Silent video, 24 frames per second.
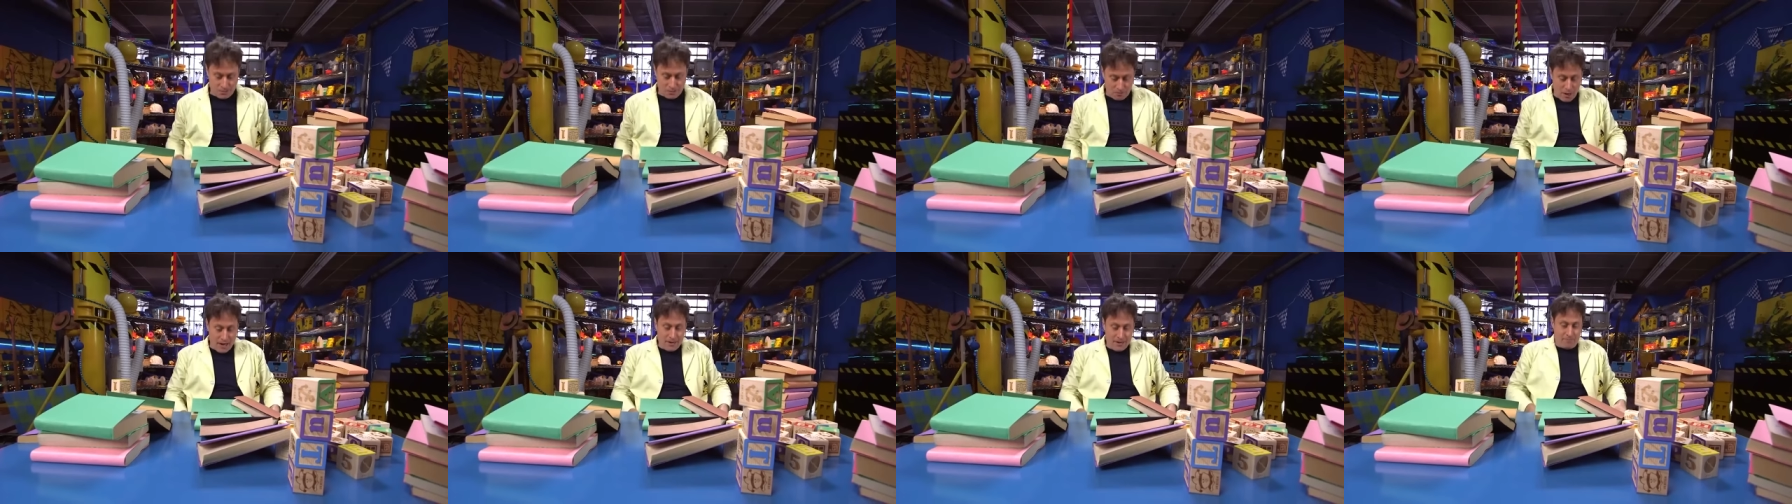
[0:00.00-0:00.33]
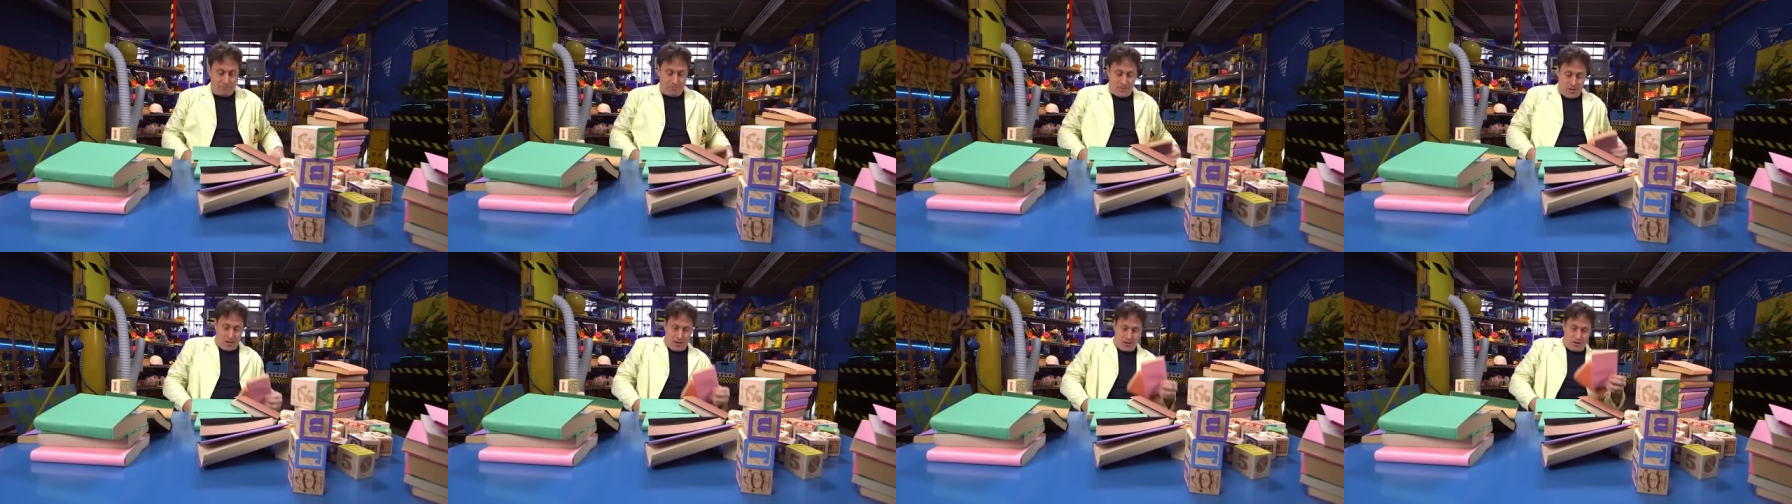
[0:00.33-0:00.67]
But
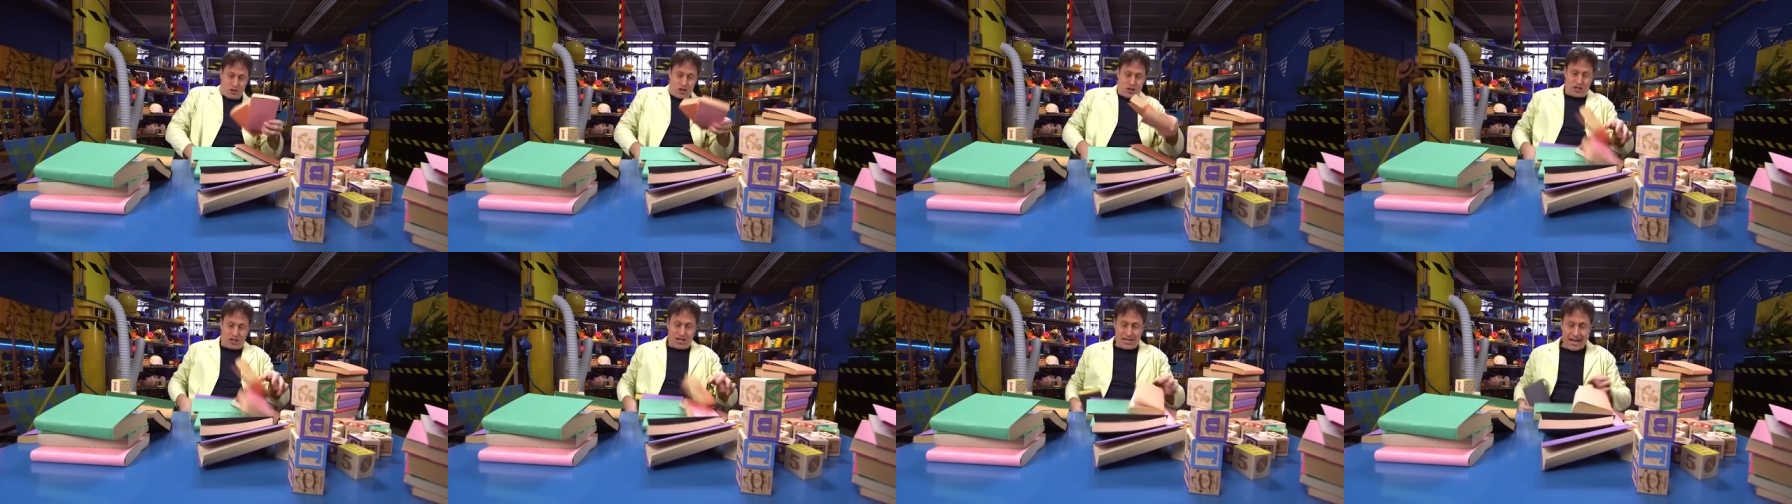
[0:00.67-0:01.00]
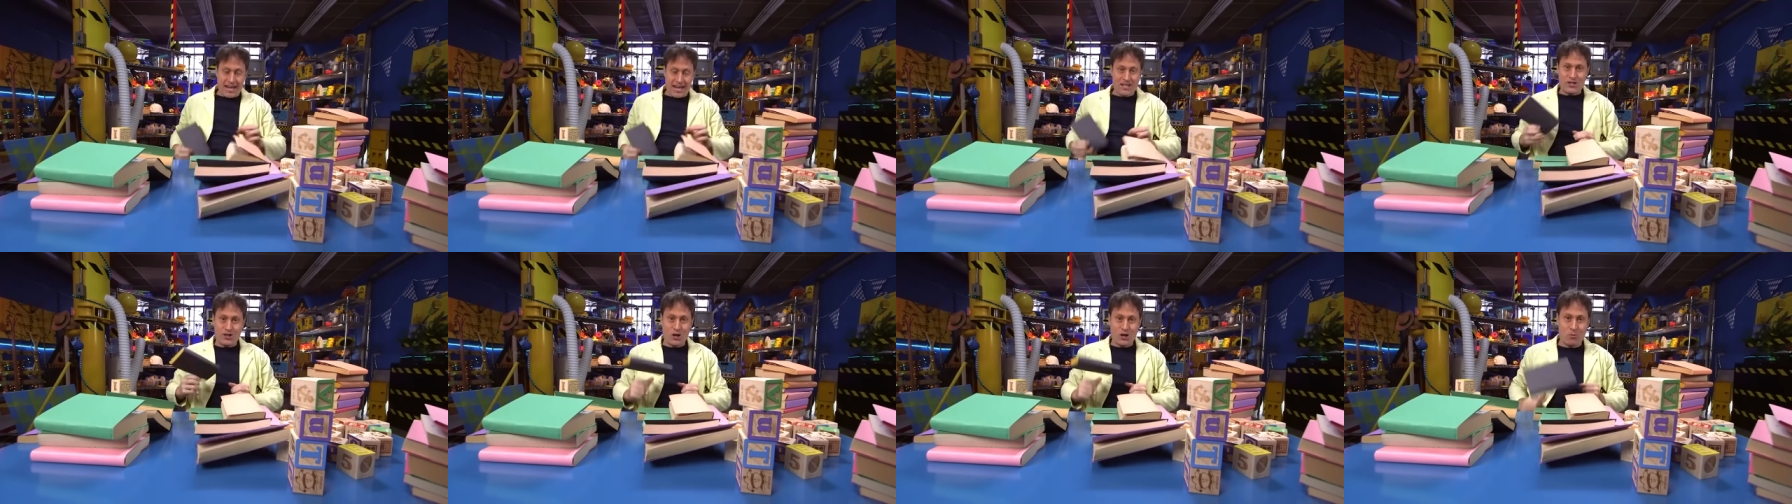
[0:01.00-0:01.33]
just in
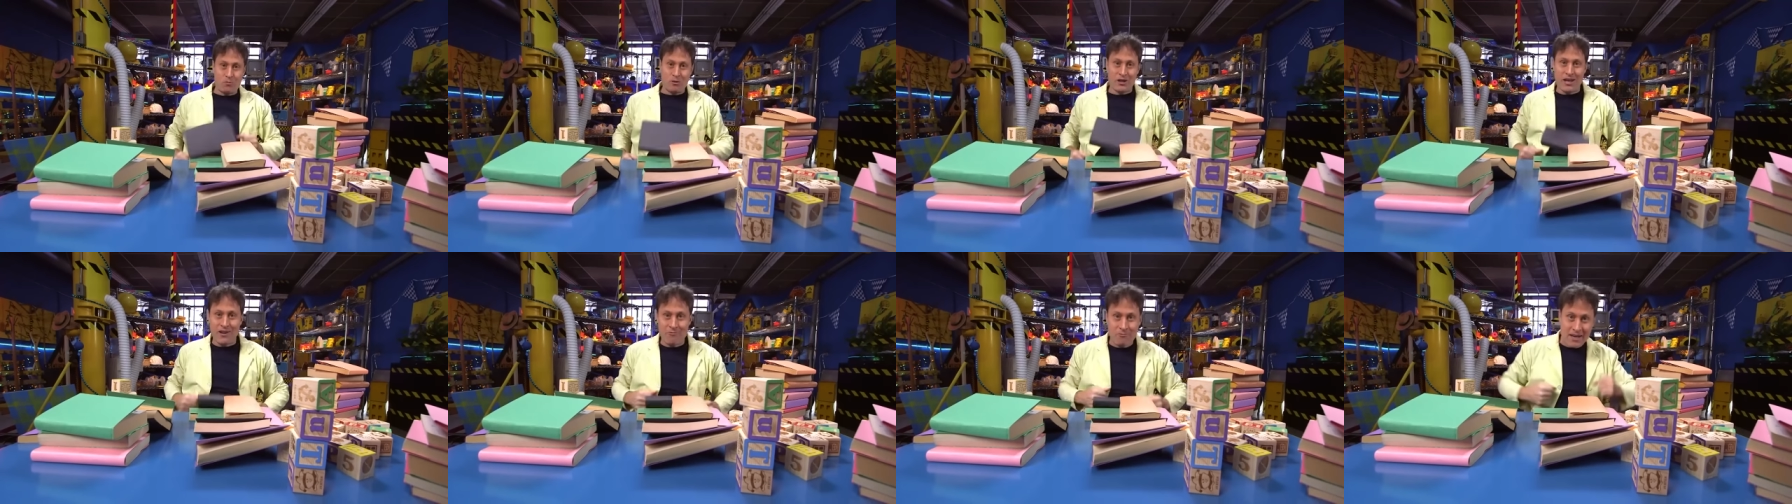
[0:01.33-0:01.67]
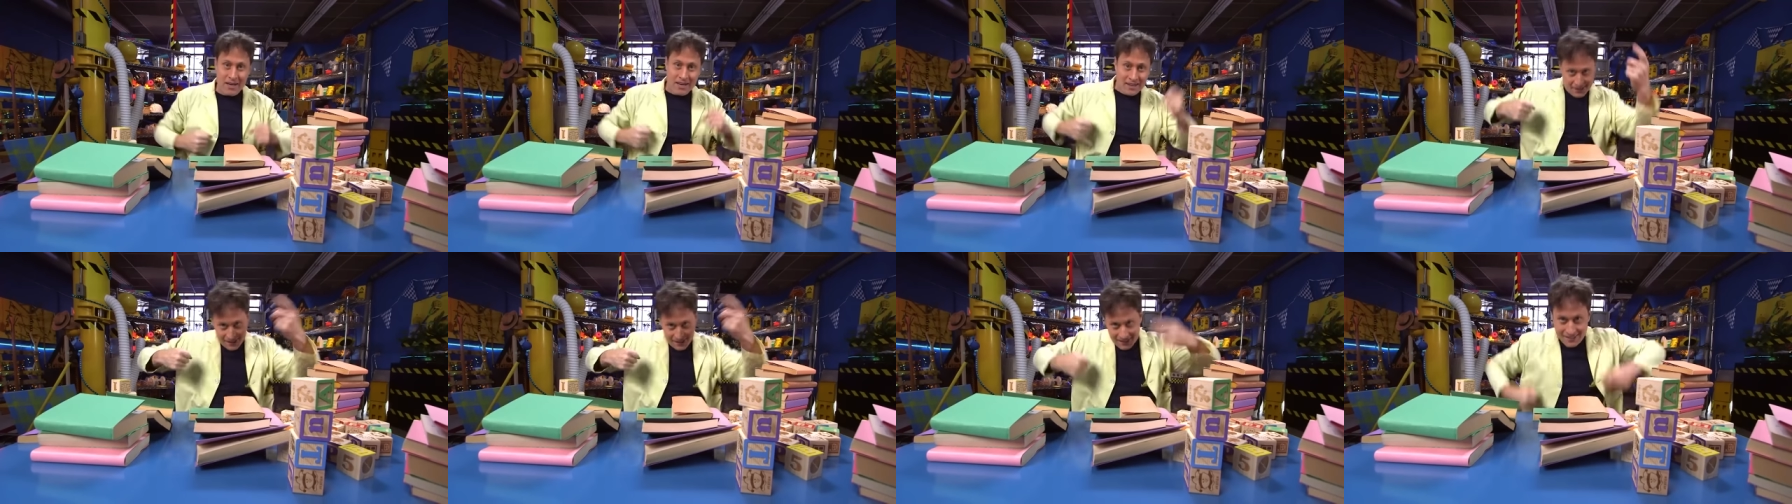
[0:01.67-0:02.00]
case you don't believe
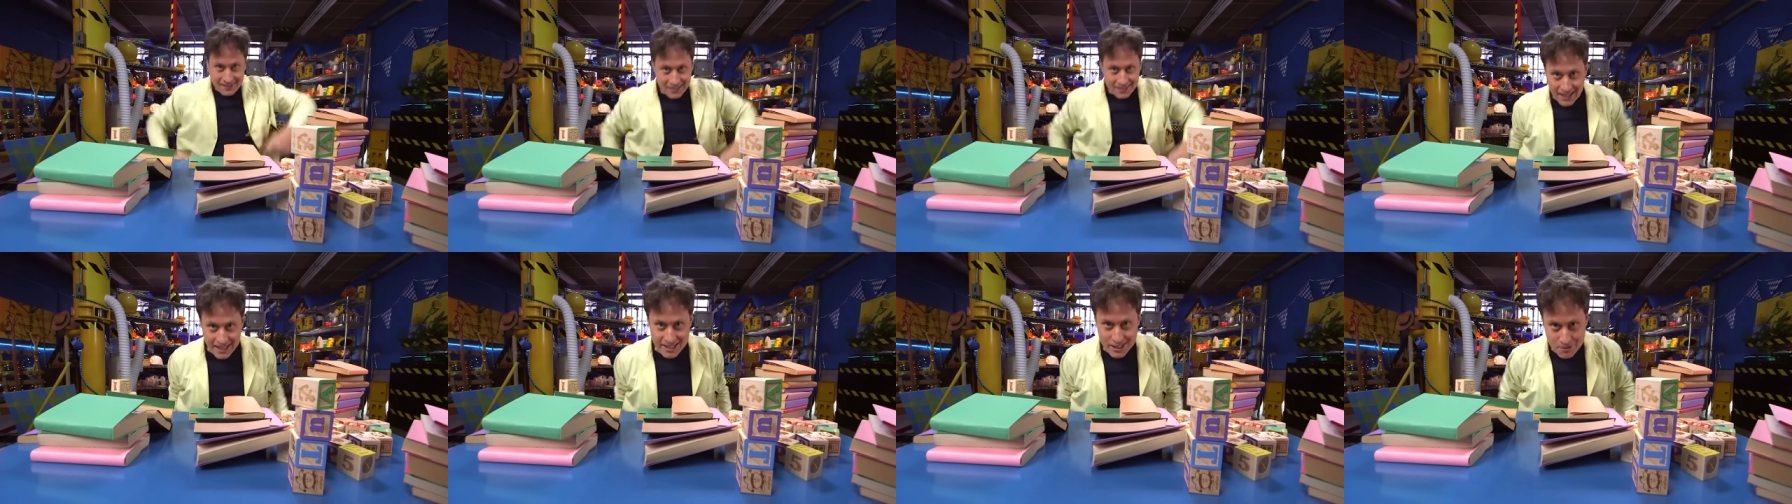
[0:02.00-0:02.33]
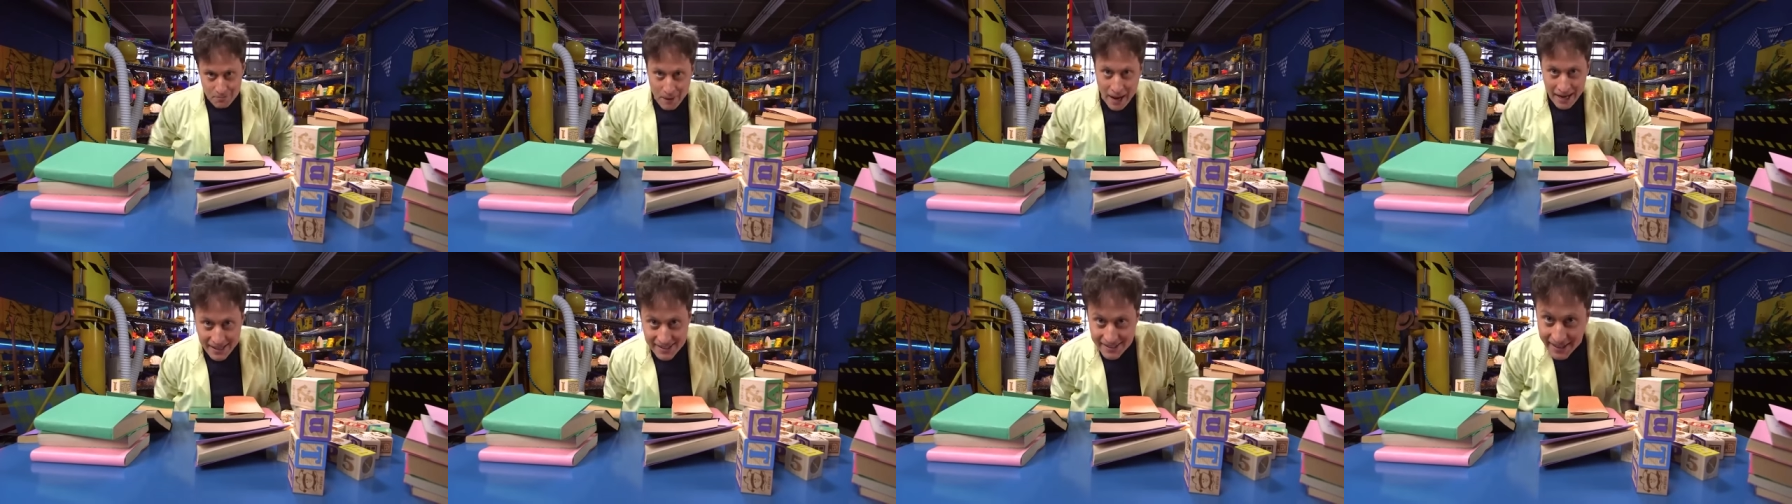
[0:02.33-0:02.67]
me, let's
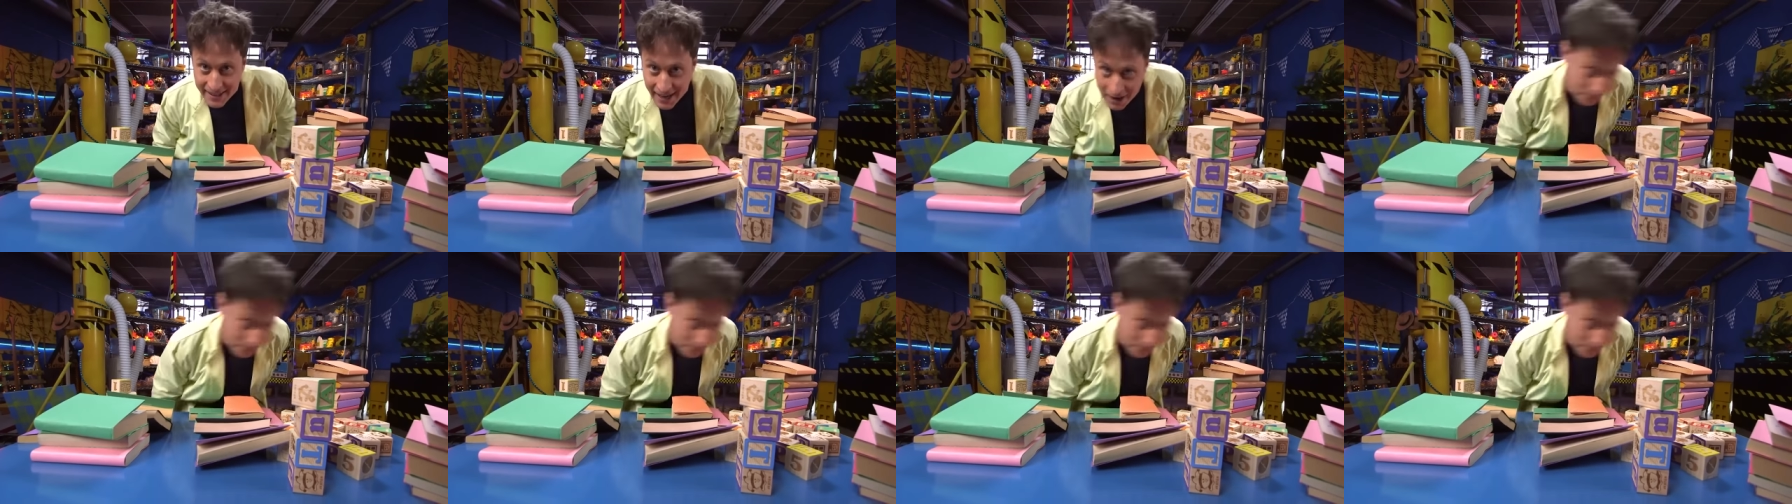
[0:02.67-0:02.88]
max it